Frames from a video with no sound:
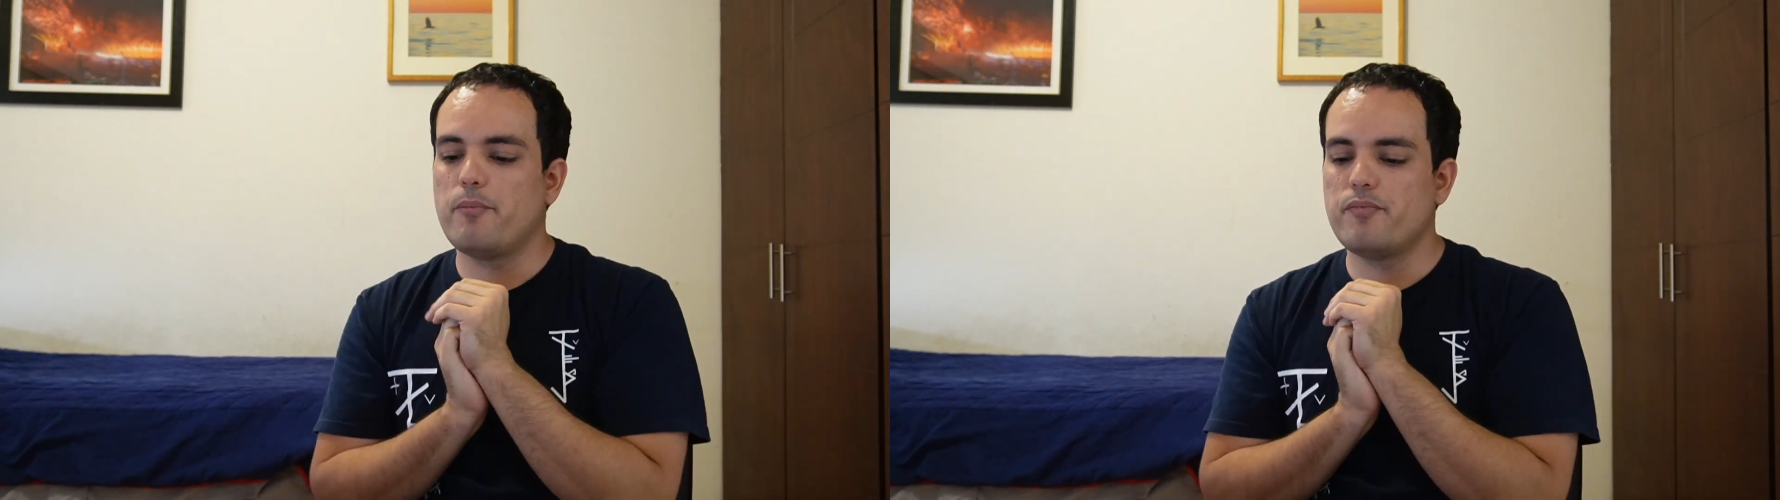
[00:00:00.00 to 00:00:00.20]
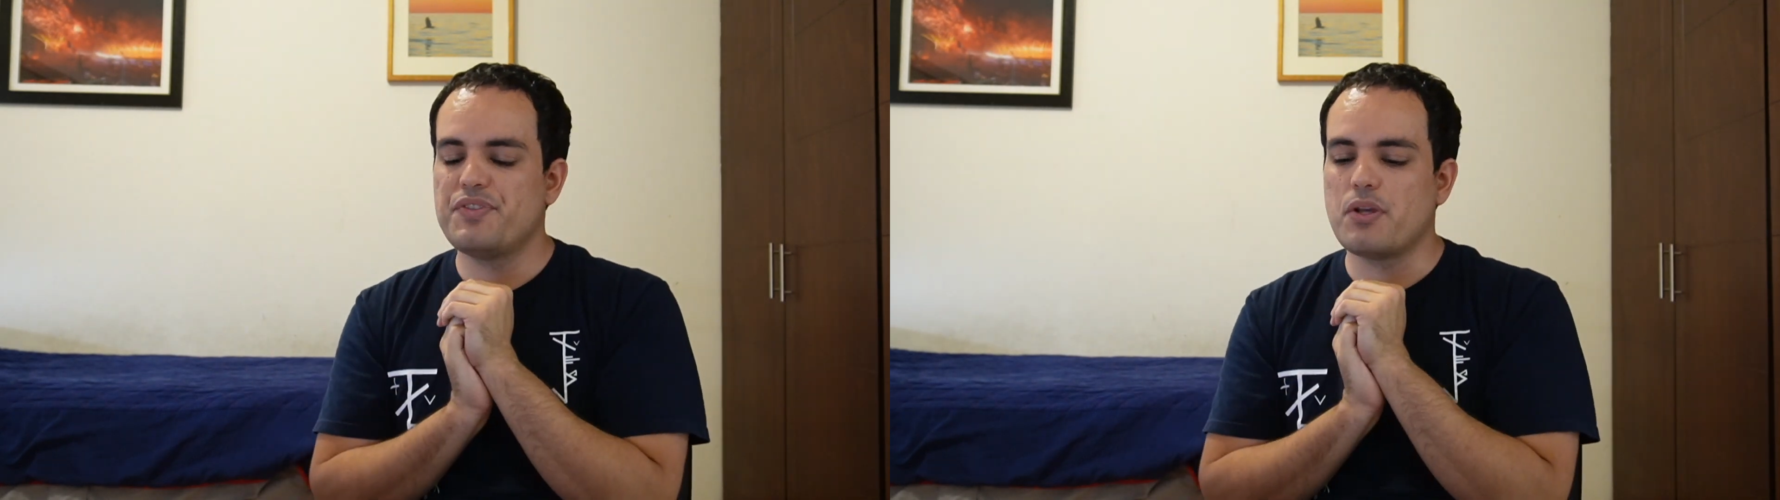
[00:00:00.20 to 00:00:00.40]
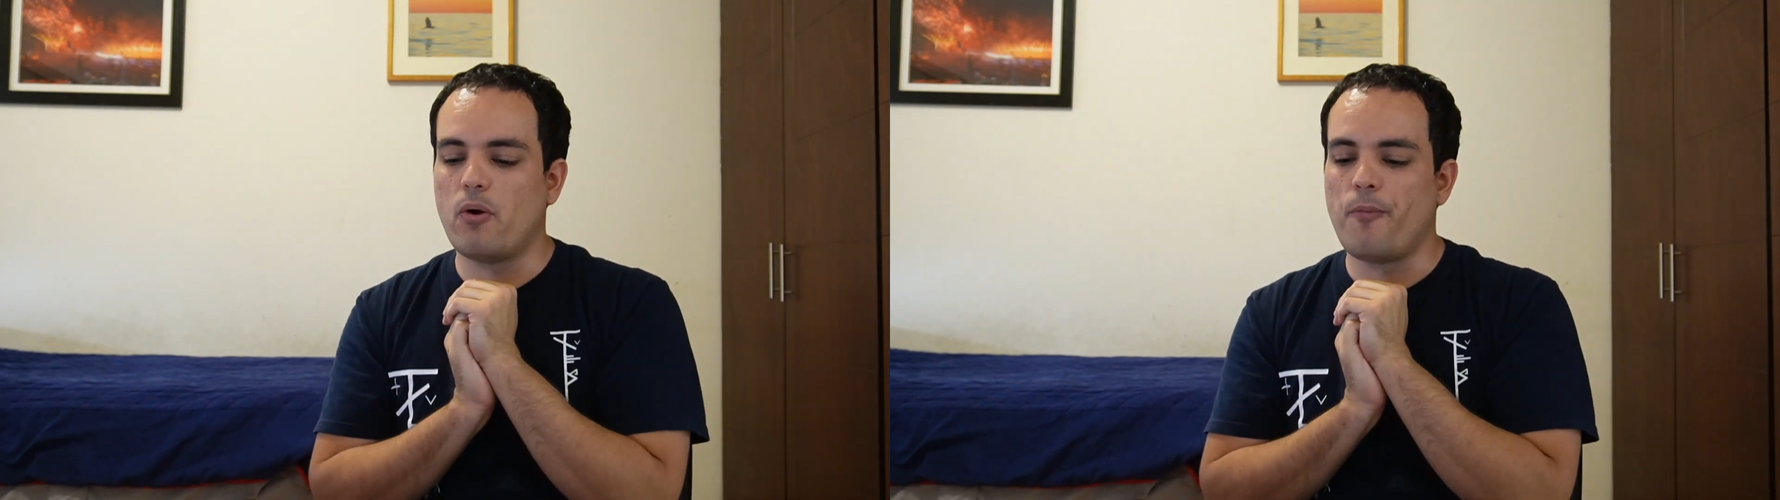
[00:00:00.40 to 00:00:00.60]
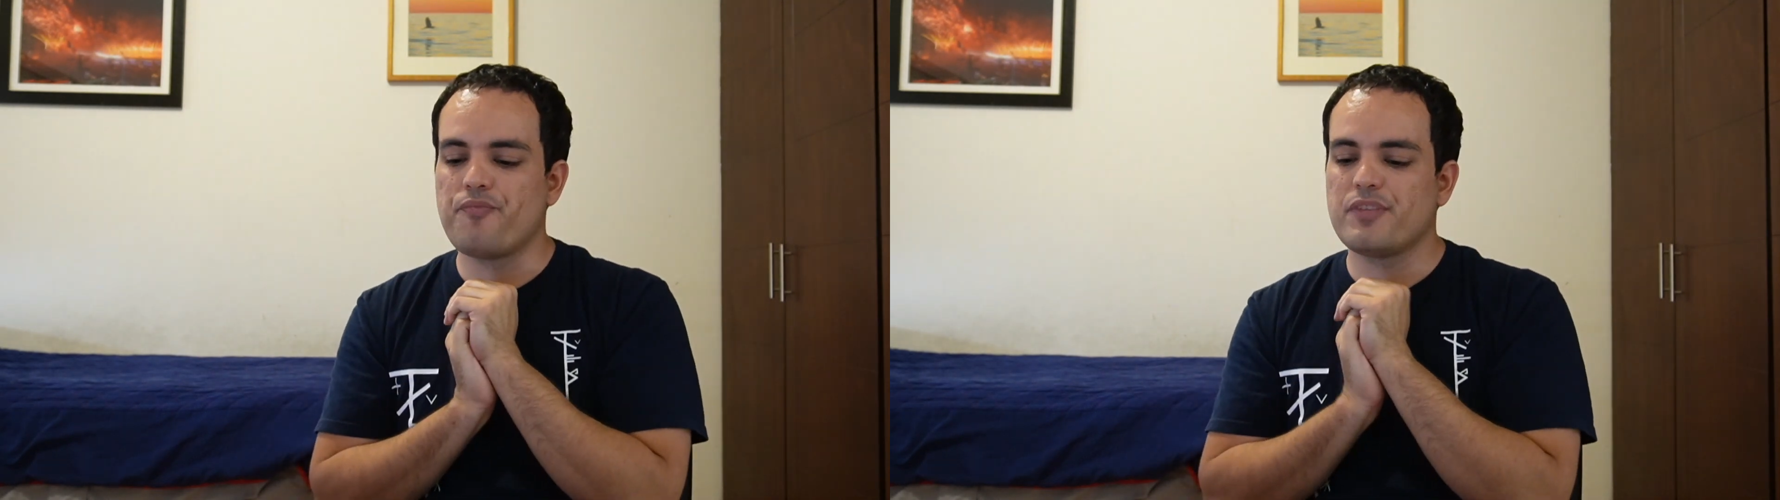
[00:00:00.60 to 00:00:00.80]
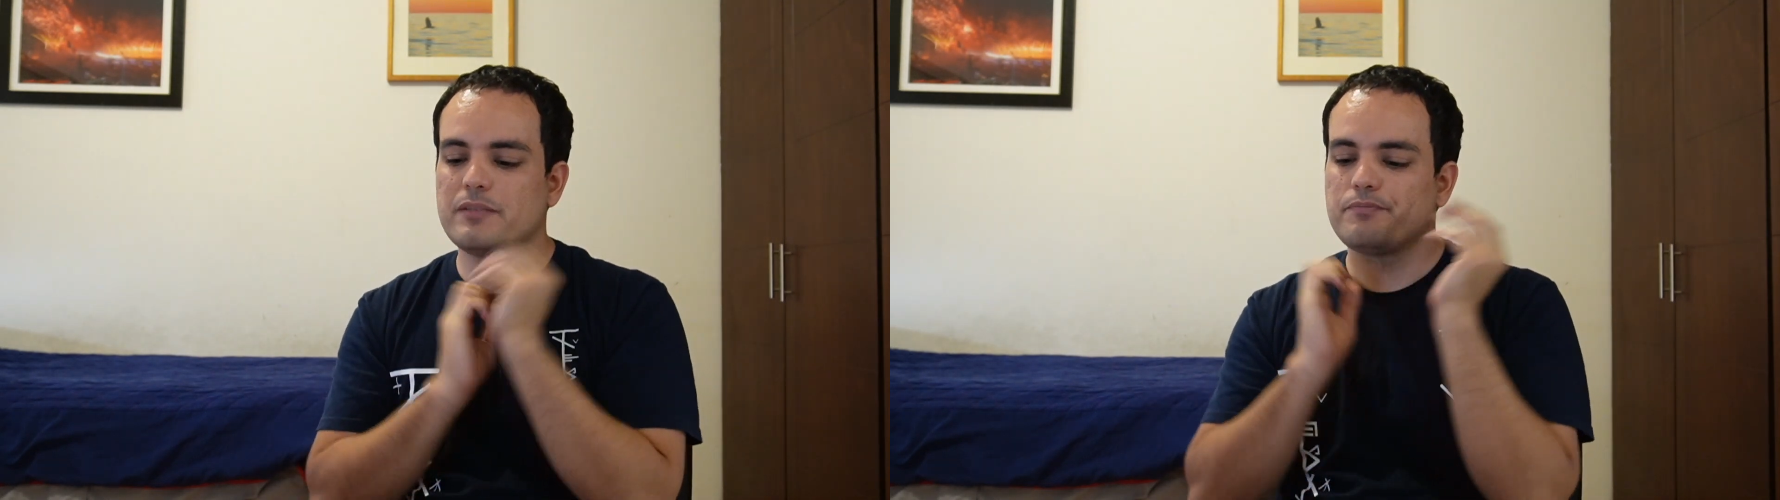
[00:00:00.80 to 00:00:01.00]
So
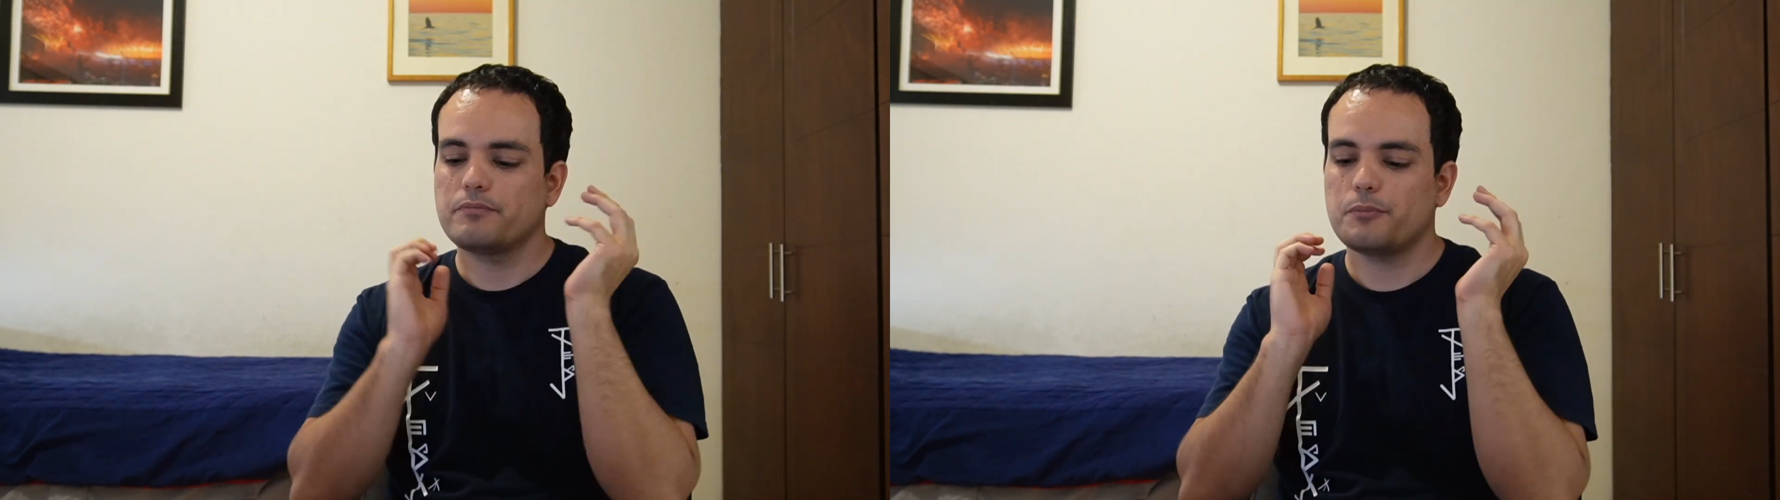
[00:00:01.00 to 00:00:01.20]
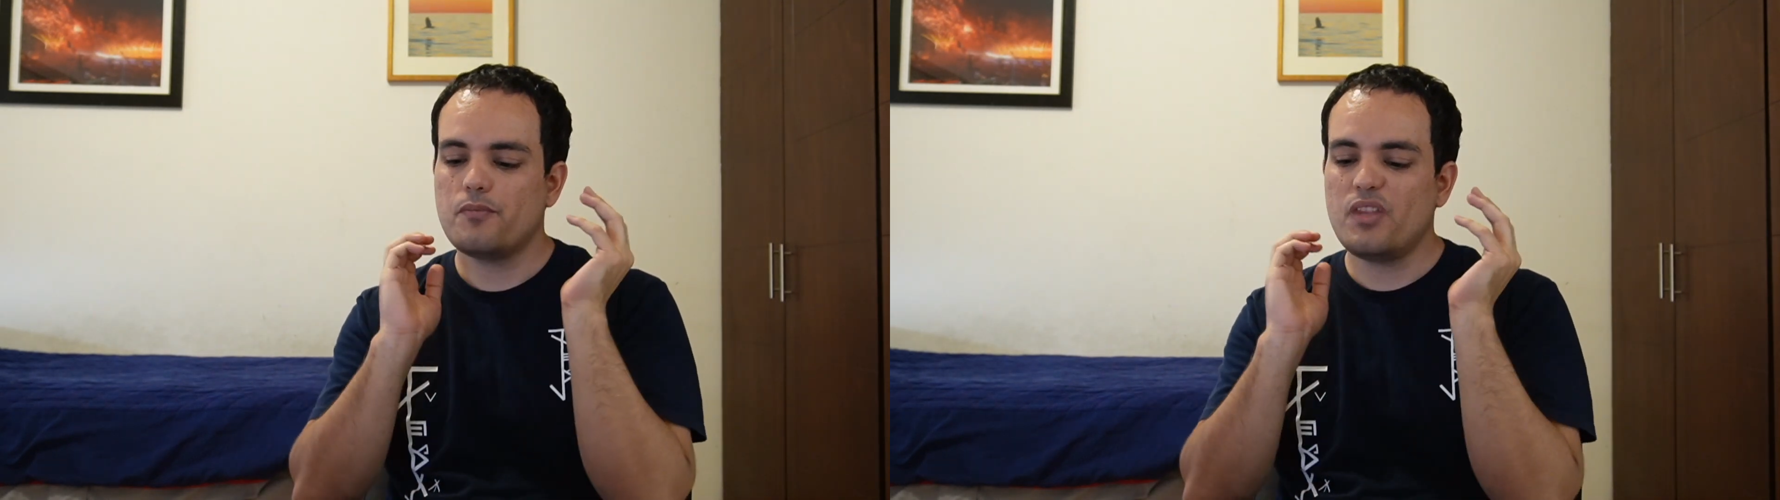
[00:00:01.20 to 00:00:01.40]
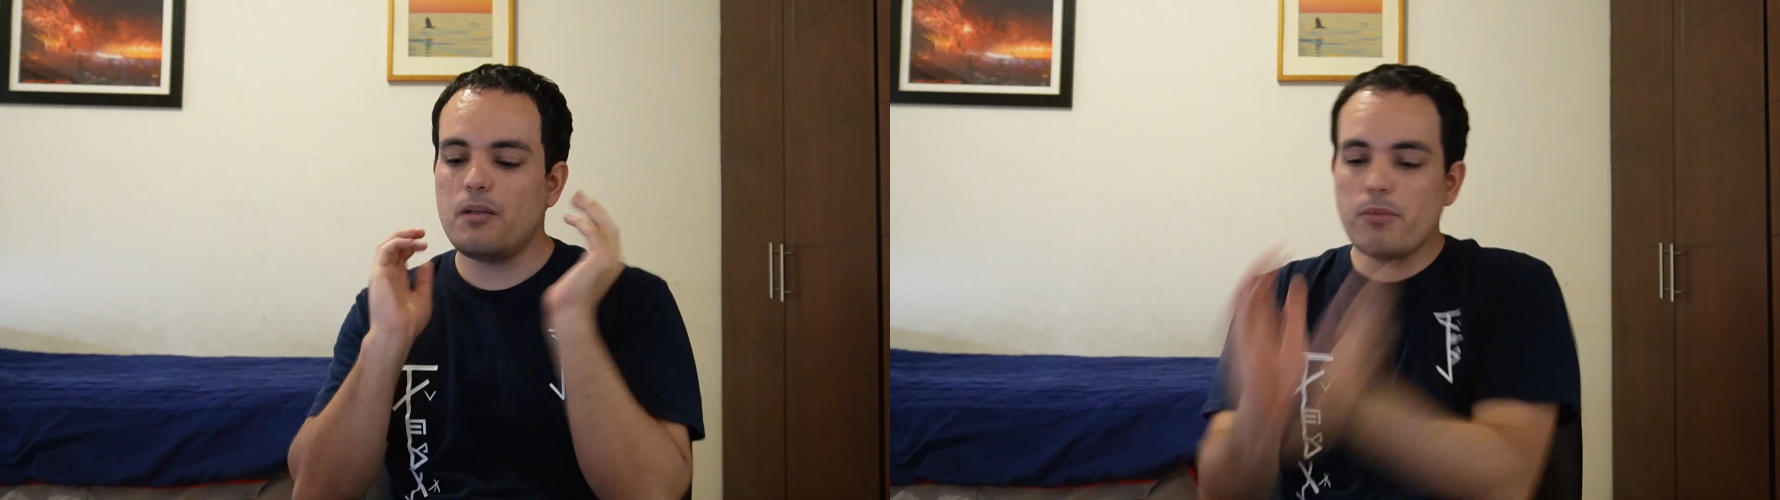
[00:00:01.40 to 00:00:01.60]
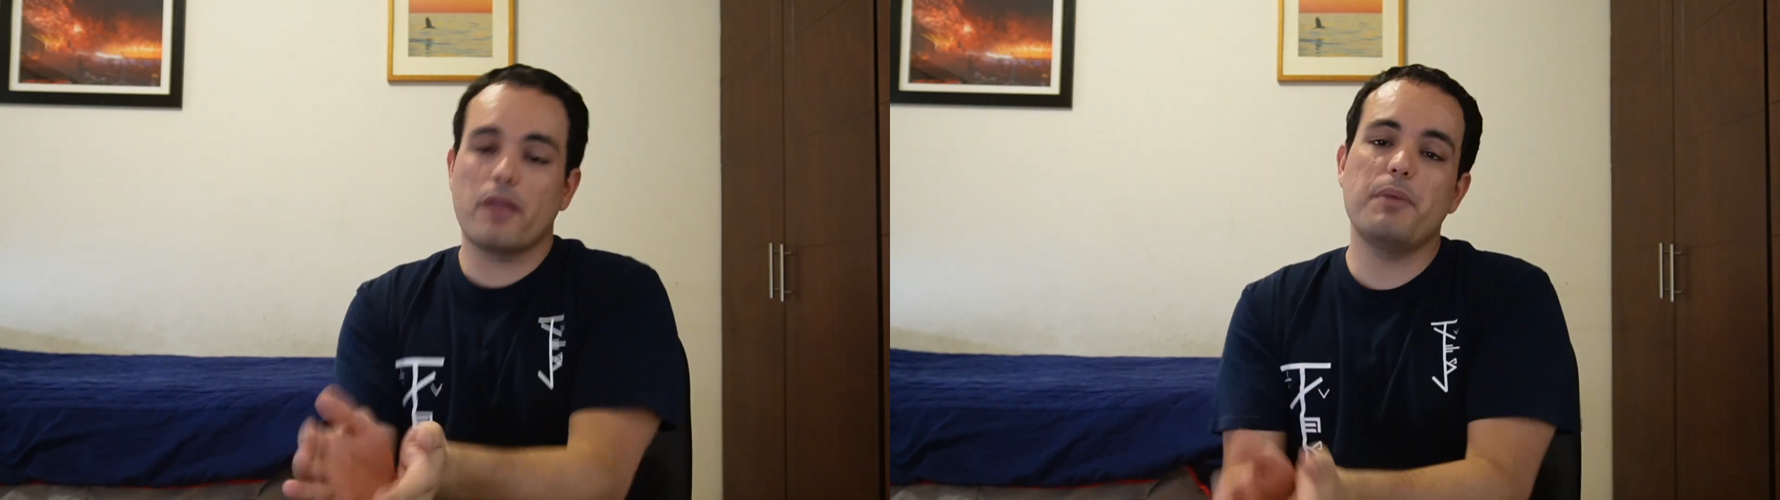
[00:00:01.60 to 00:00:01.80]
well,